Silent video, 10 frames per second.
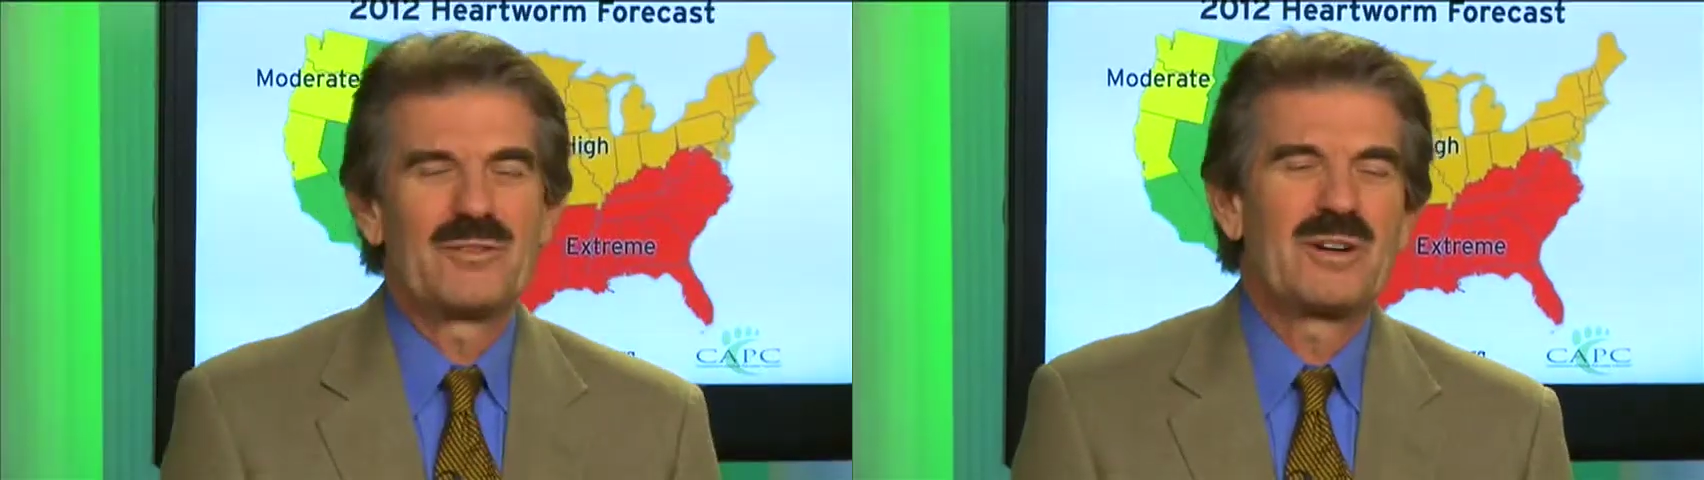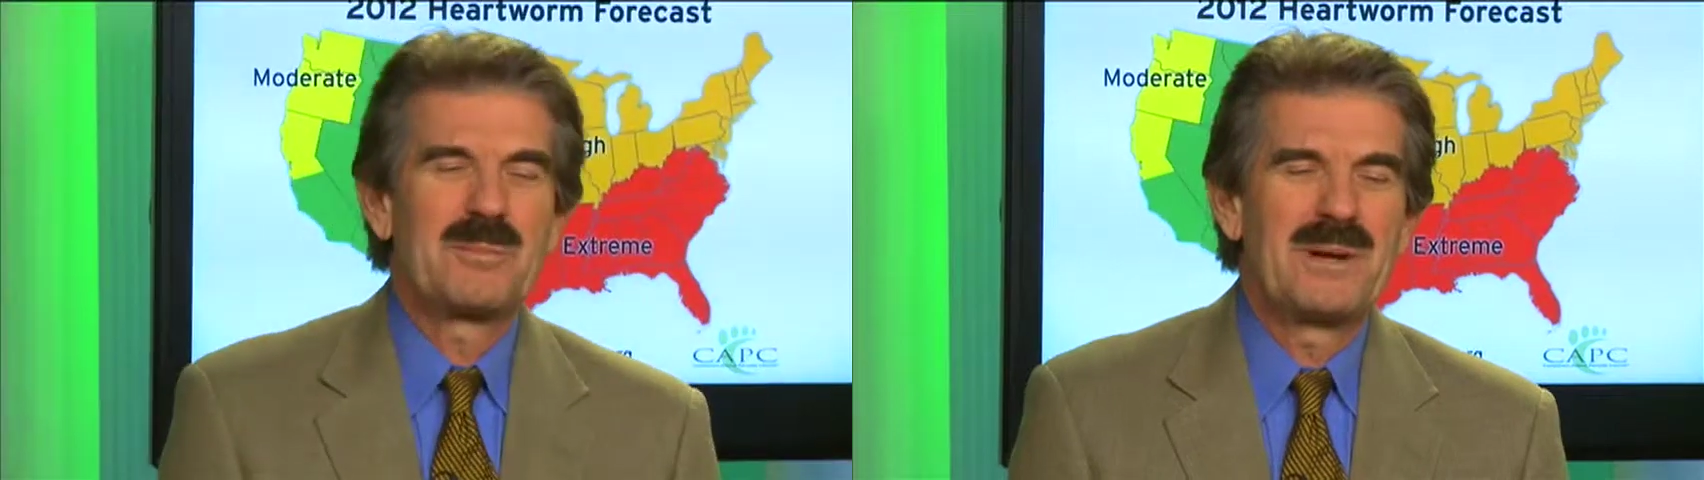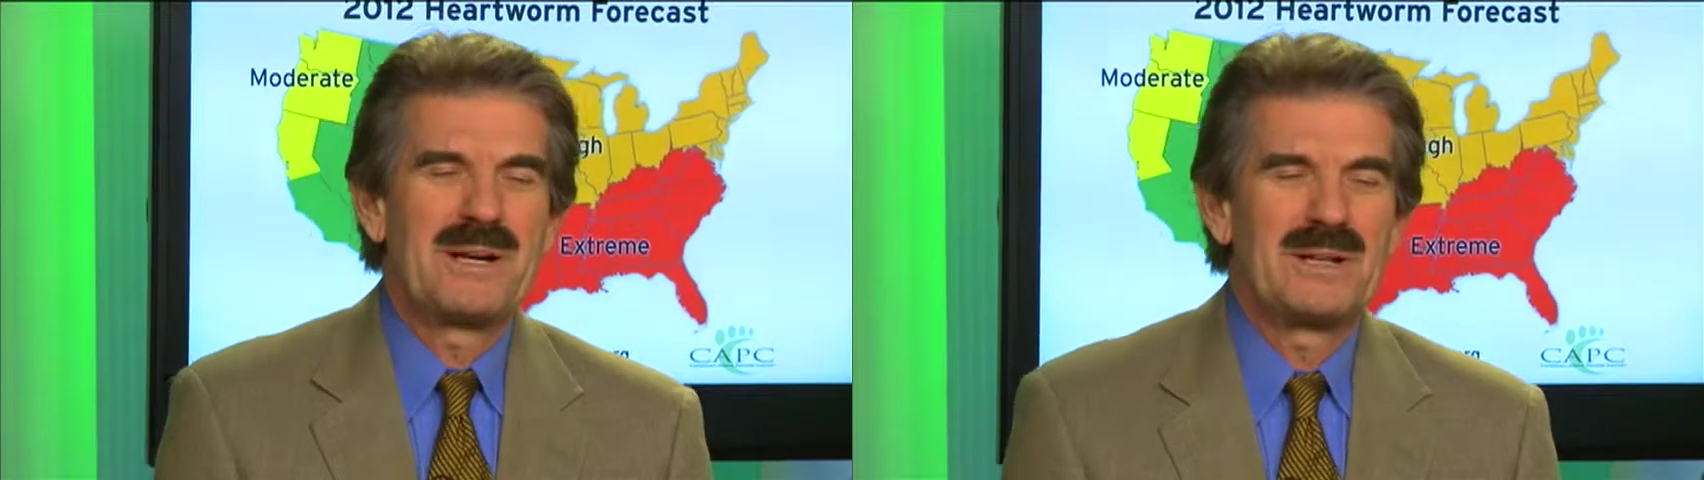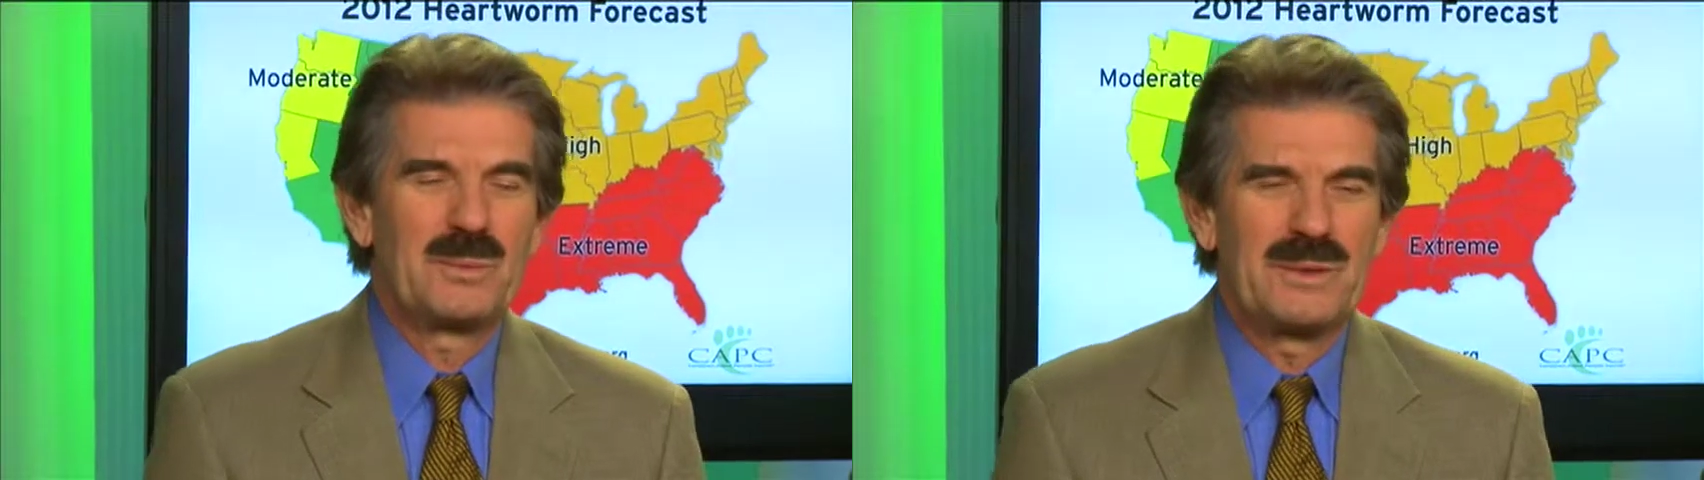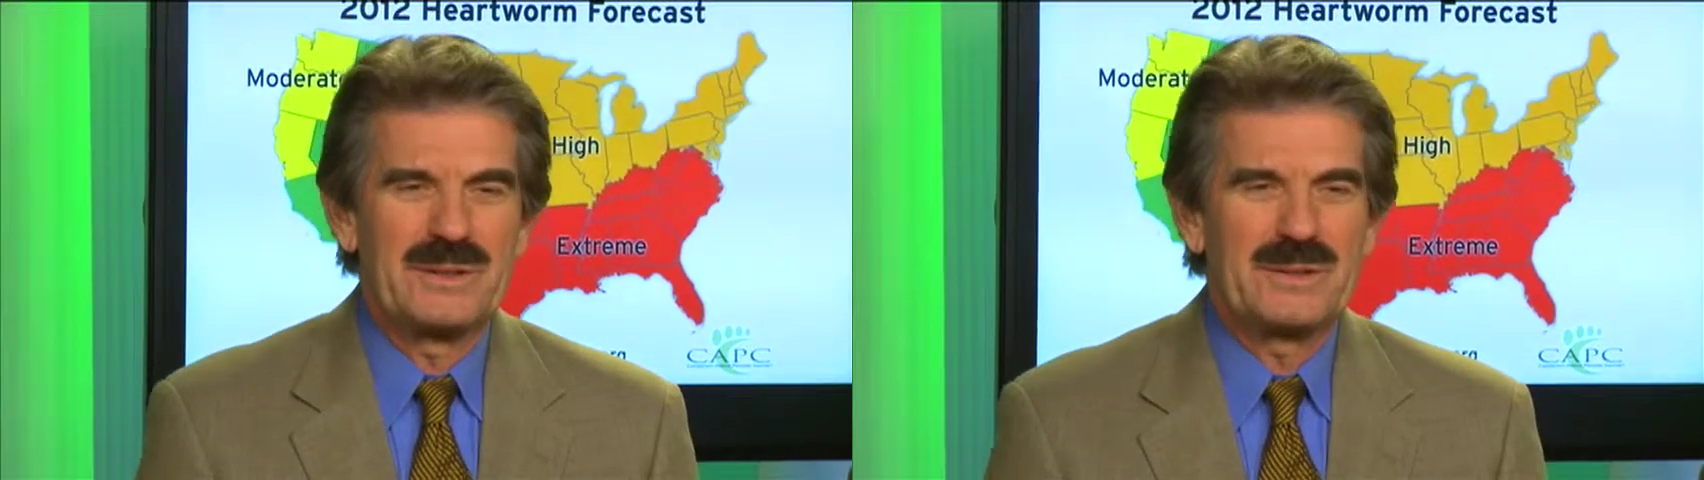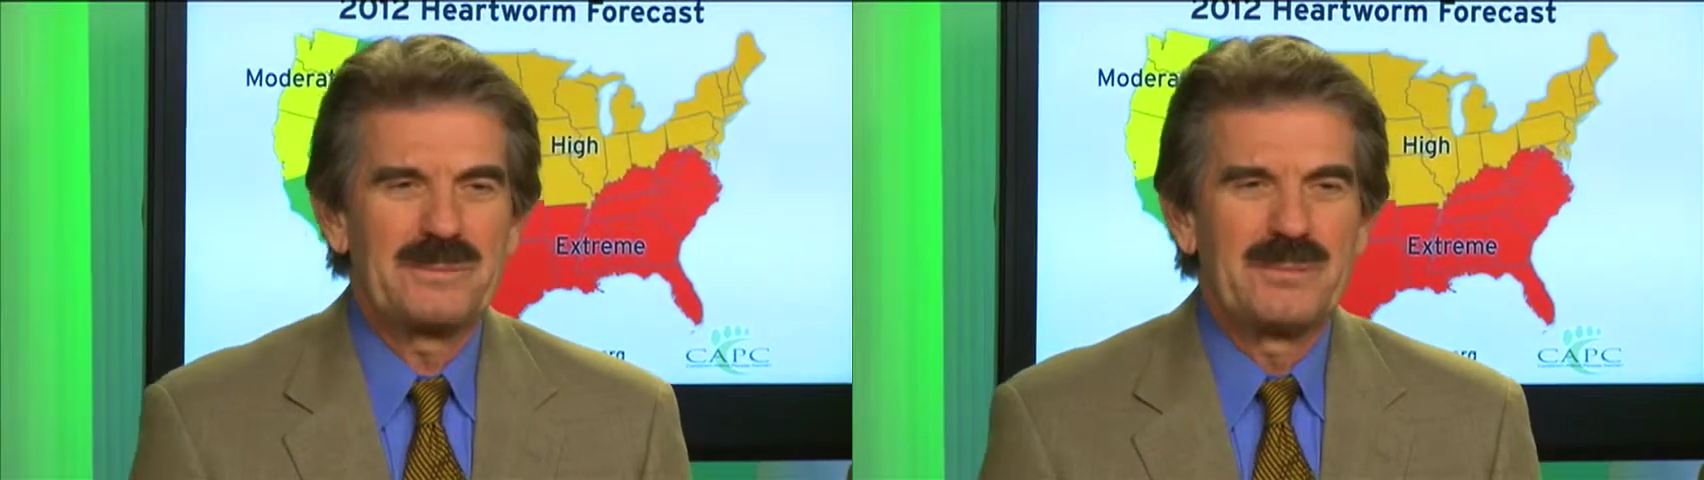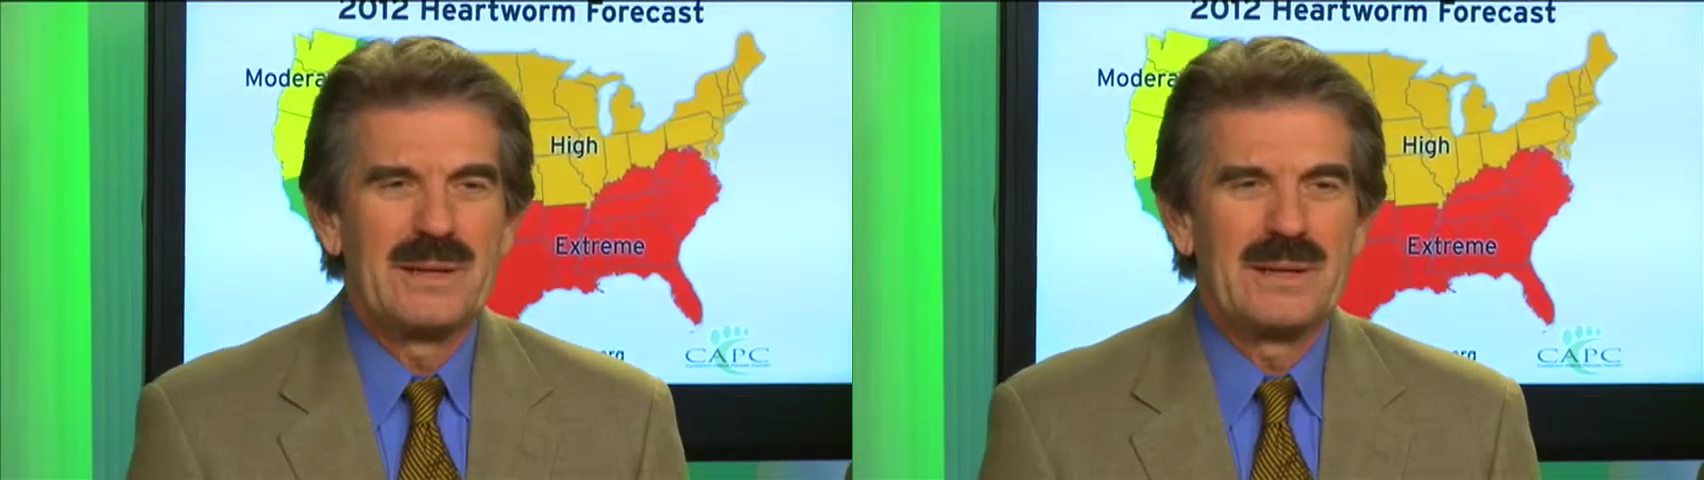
very mild winter,